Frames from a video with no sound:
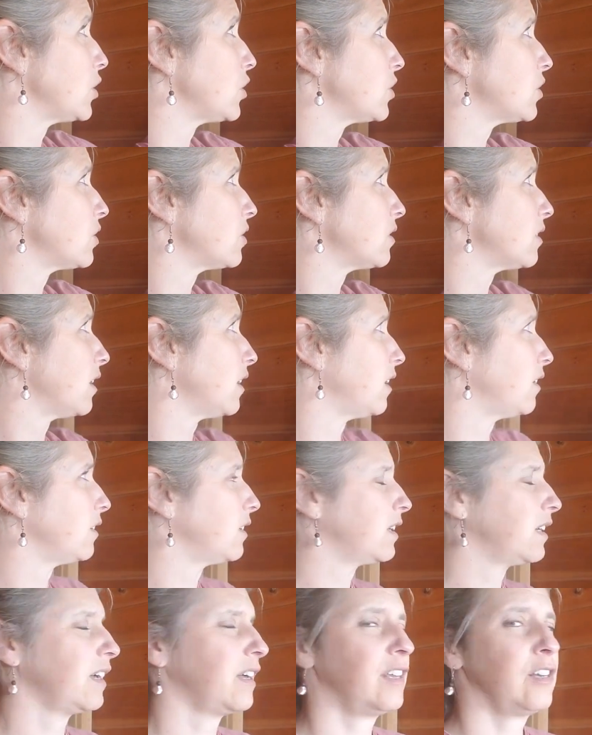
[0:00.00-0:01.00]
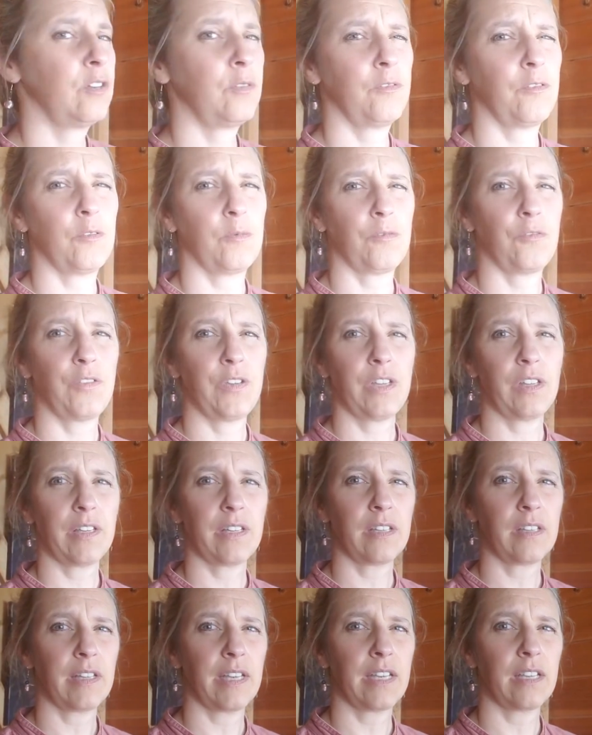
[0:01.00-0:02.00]
which I kind of am
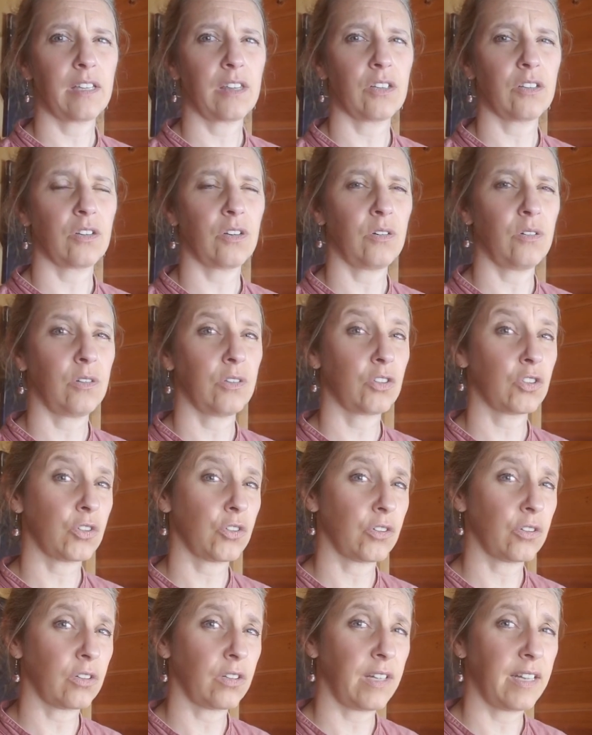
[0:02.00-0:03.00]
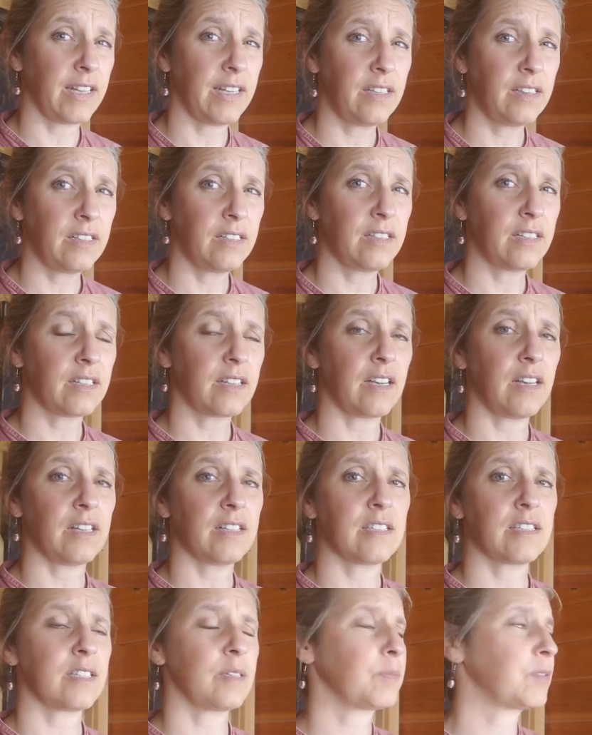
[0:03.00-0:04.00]
feeling like the whole Turtle Island
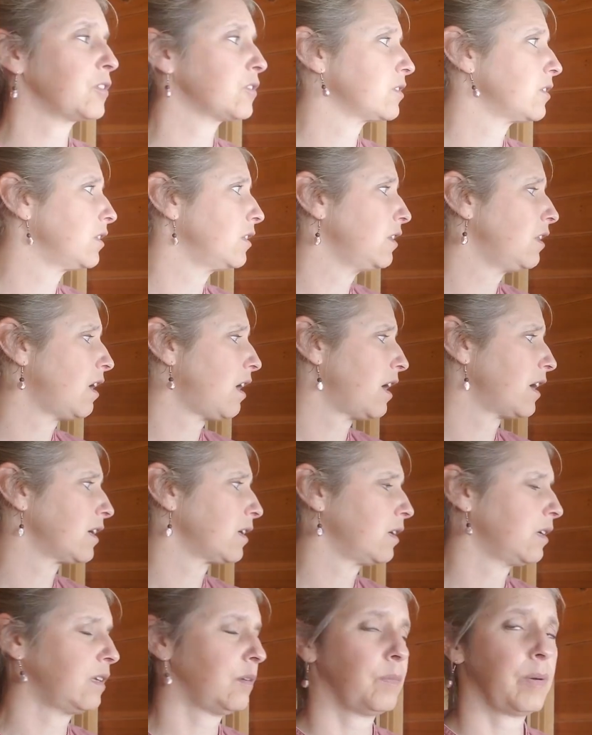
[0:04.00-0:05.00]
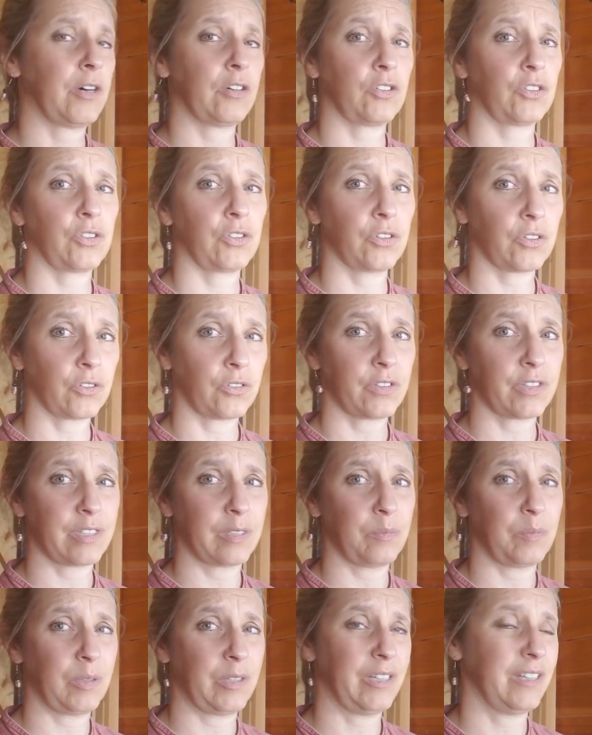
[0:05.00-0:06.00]
concept. There's a lot about turtle
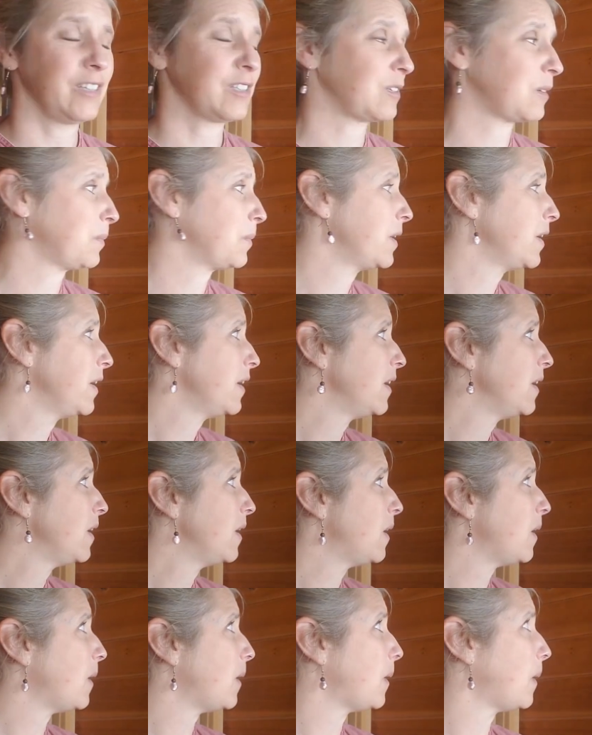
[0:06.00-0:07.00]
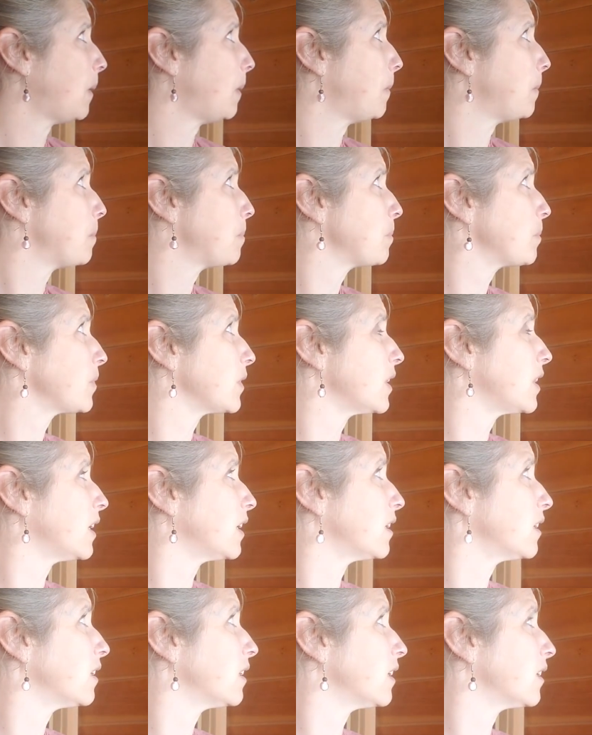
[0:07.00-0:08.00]
symbolism um,
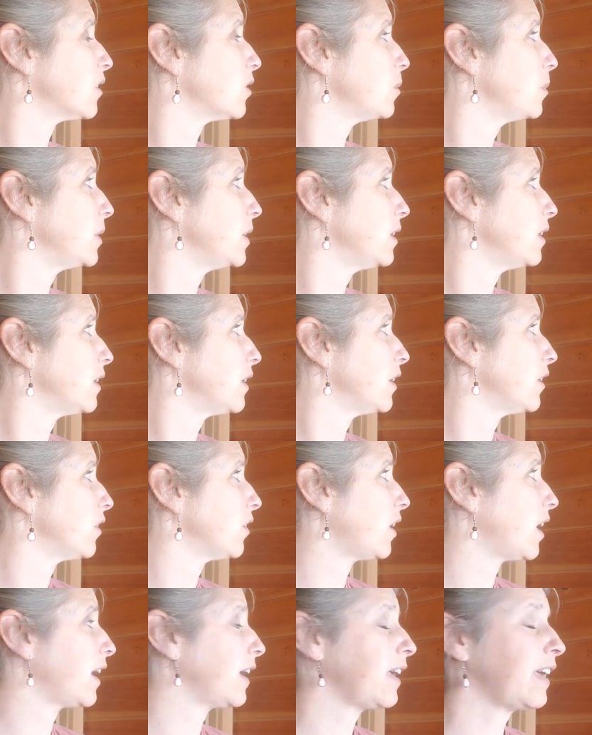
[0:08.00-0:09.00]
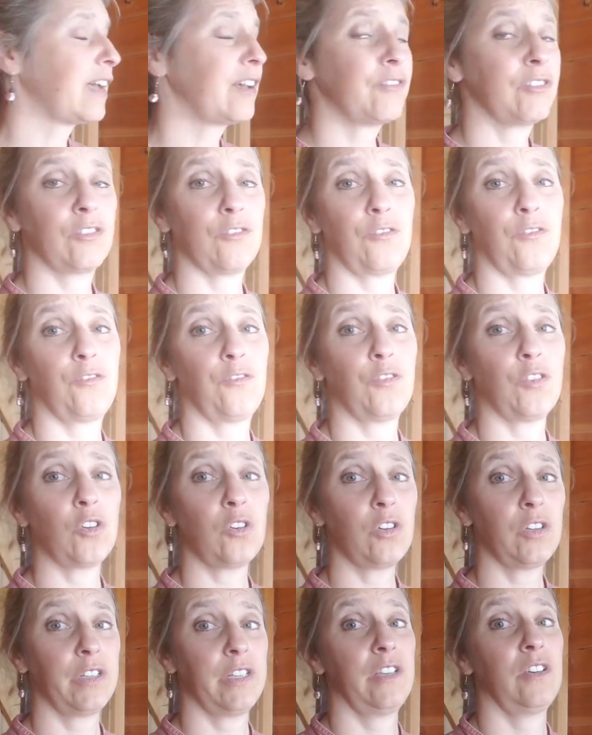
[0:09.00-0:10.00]
that, that could be in here. I haven't
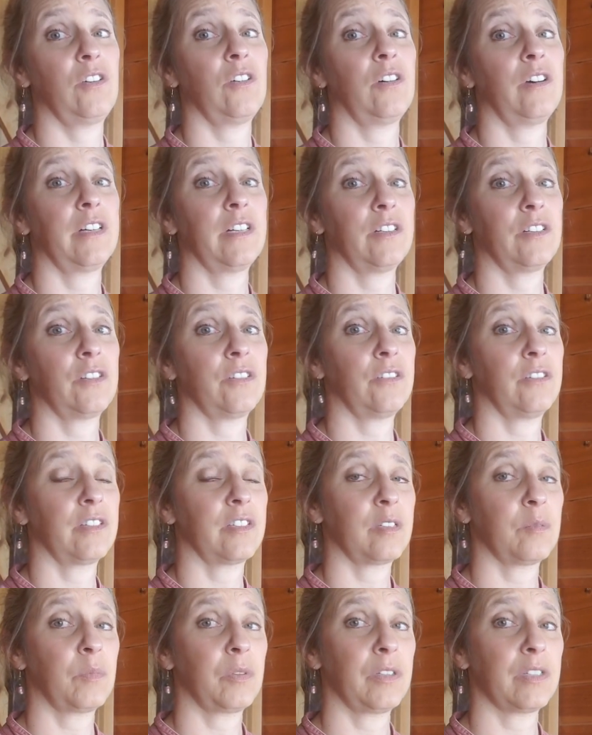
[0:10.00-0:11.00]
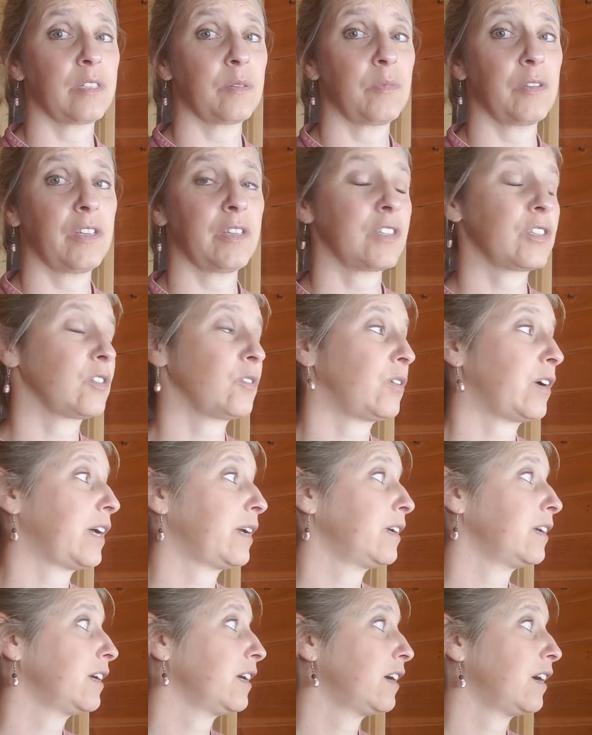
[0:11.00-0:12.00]
fully gone into the symbolism of this, so
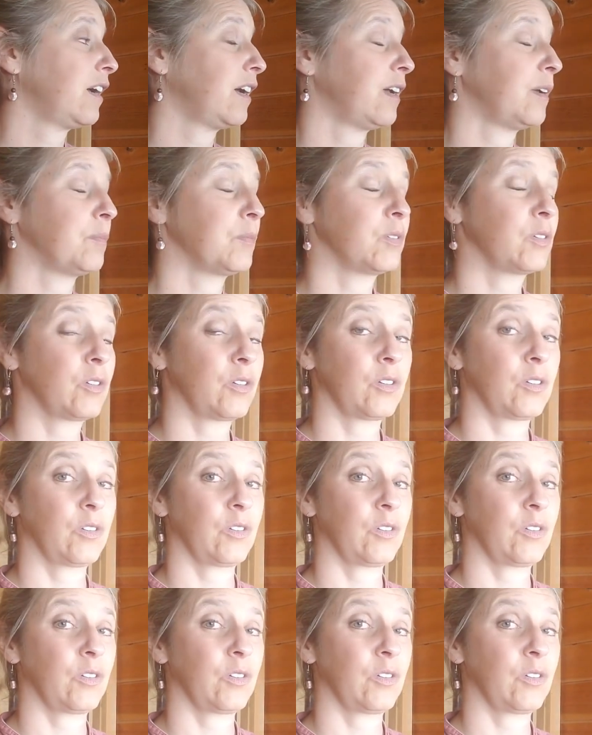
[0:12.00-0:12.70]
I, I'm